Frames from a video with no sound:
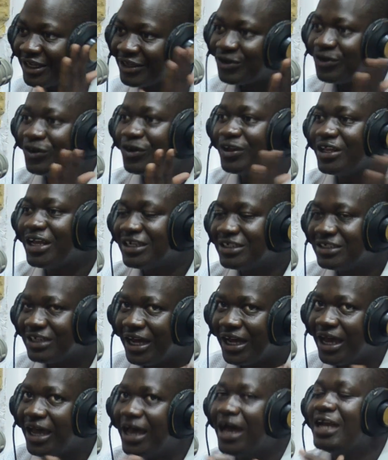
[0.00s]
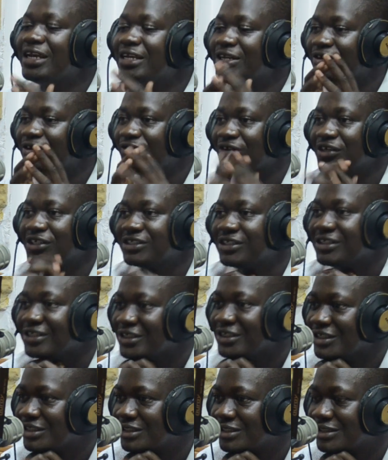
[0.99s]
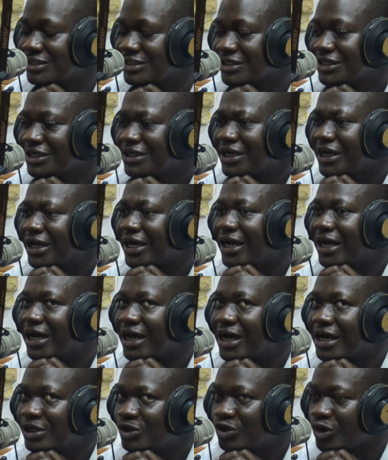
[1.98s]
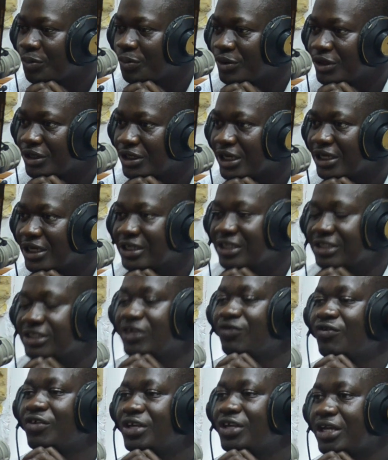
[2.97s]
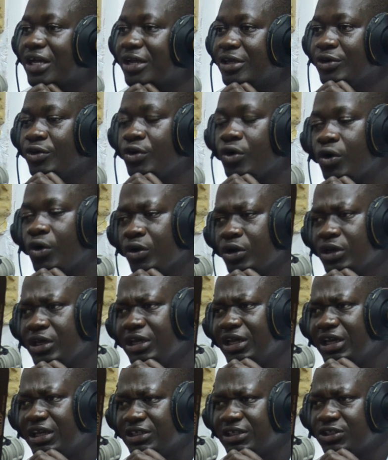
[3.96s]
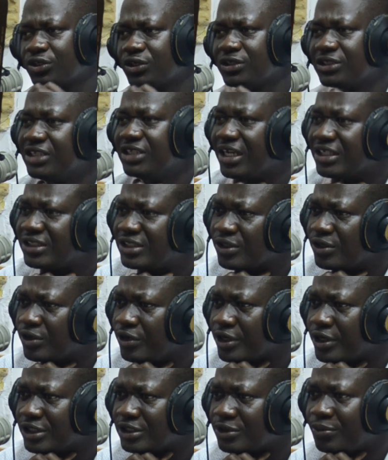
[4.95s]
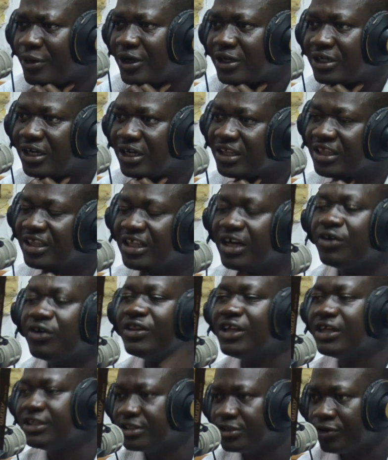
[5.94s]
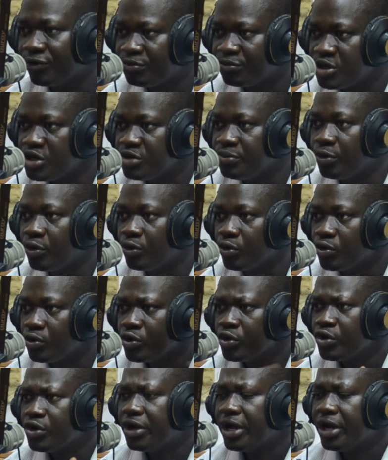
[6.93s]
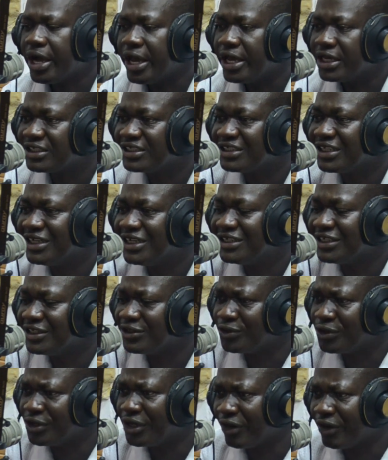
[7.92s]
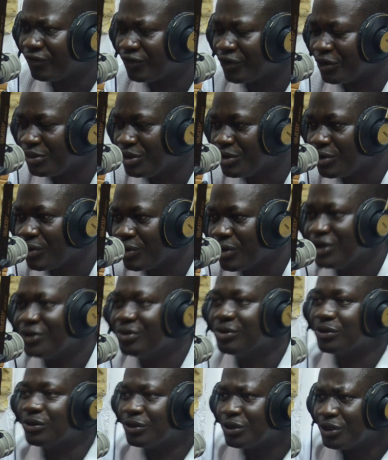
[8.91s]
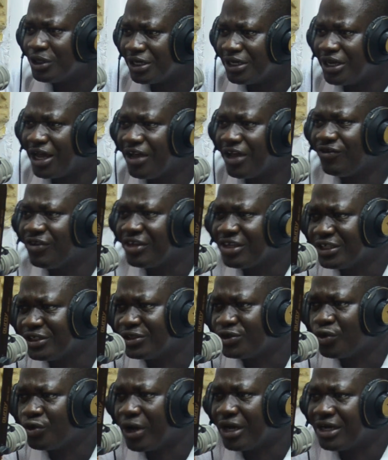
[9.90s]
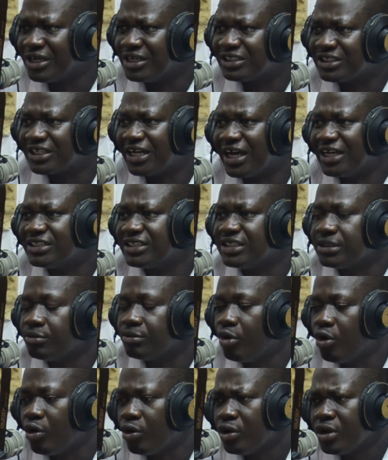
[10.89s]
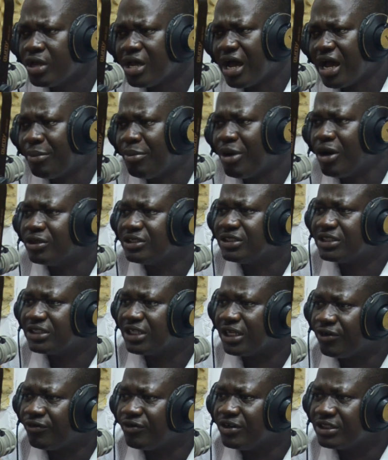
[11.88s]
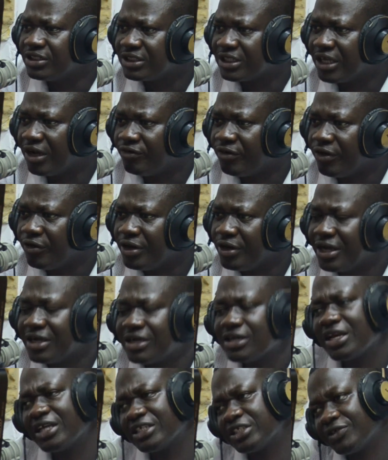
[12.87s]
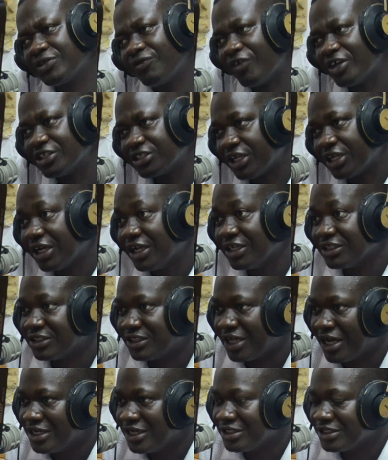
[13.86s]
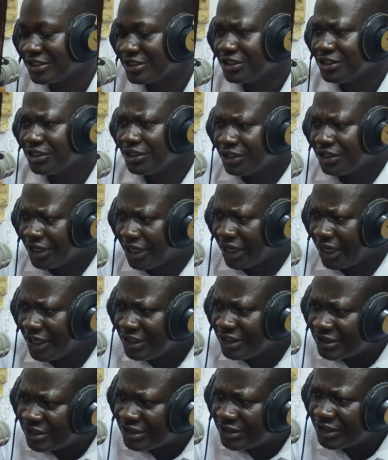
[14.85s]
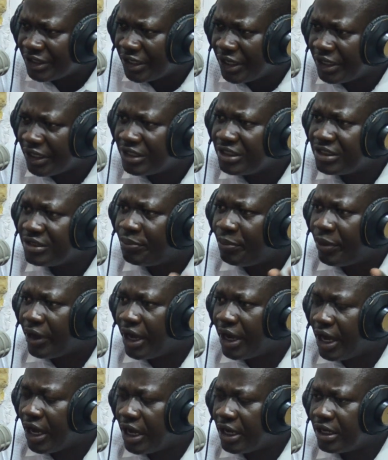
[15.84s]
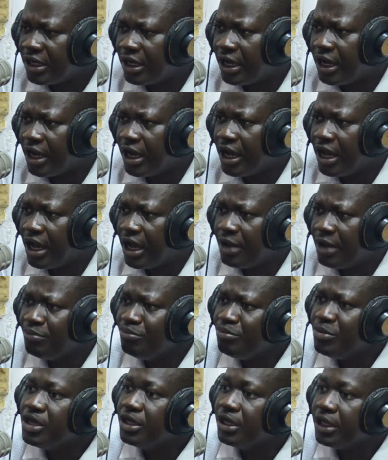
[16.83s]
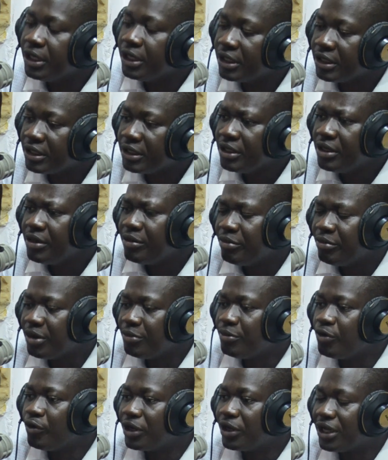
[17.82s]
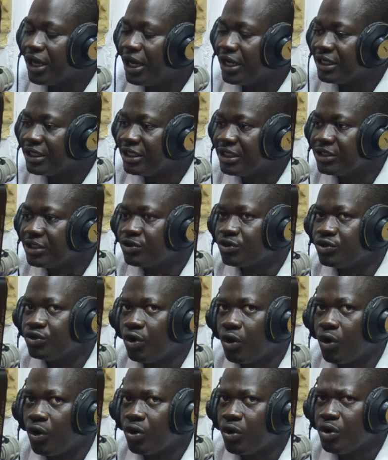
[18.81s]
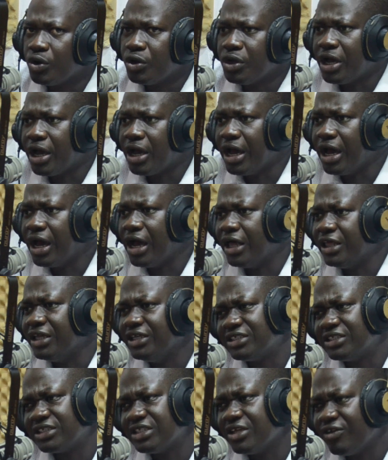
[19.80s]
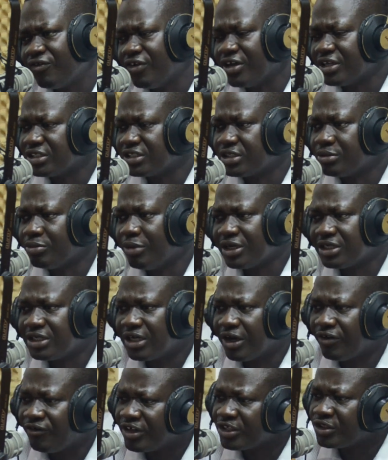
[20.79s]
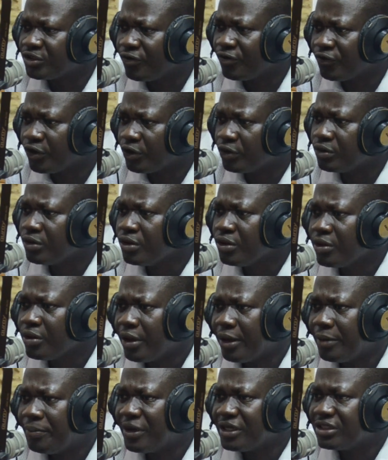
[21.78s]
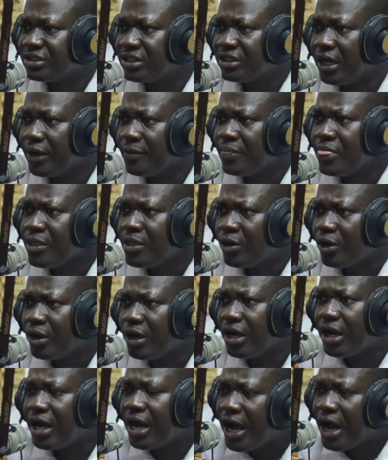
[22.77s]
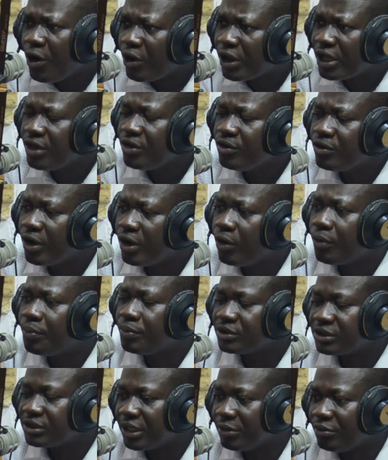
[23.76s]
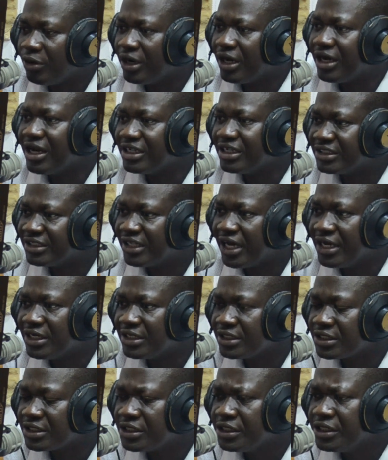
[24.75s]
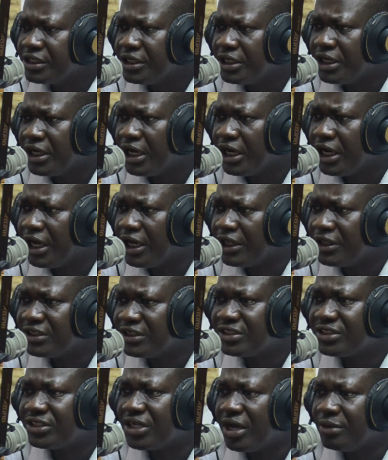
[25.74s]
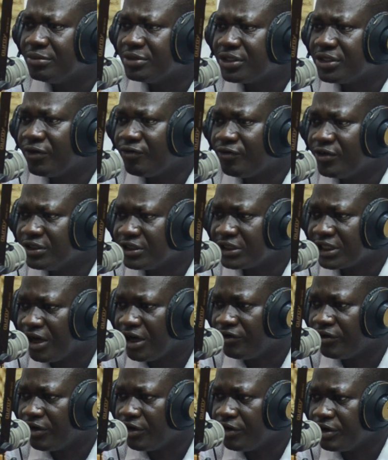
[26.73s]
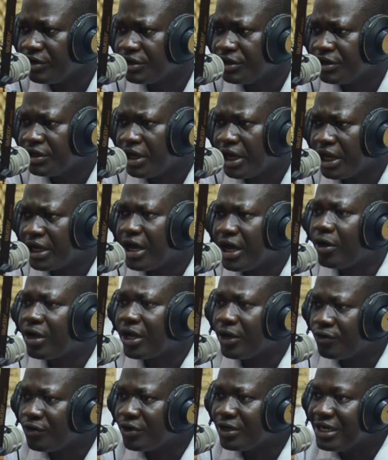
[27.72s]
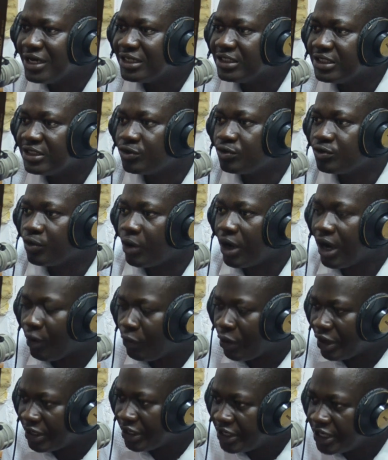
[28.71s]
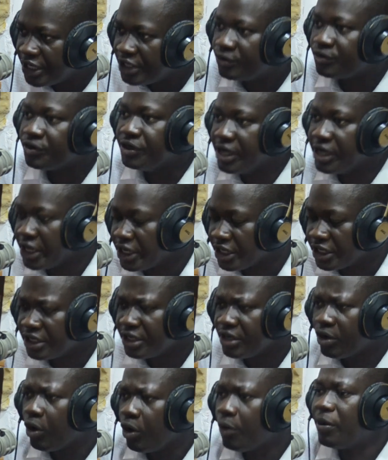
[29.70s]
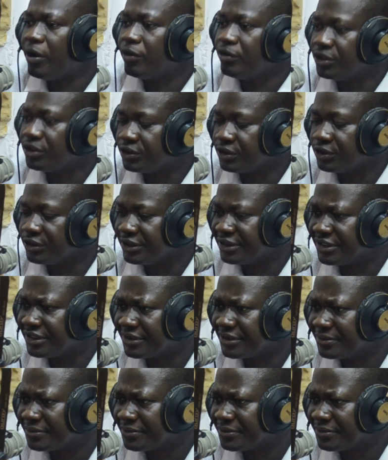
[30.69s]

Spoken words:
to know that I had interest in this topic? And this evening, I know it is not just Grace, but thousands of people are excited to hear from you when you're diving into and discussing more about self-discovery. And let's first understand its deeper meaning. Maybe we can get to know its effects. But first of all, Pastor, how can you help someone understand this term self-discovery? And how can we relate it to our day-to-day operations?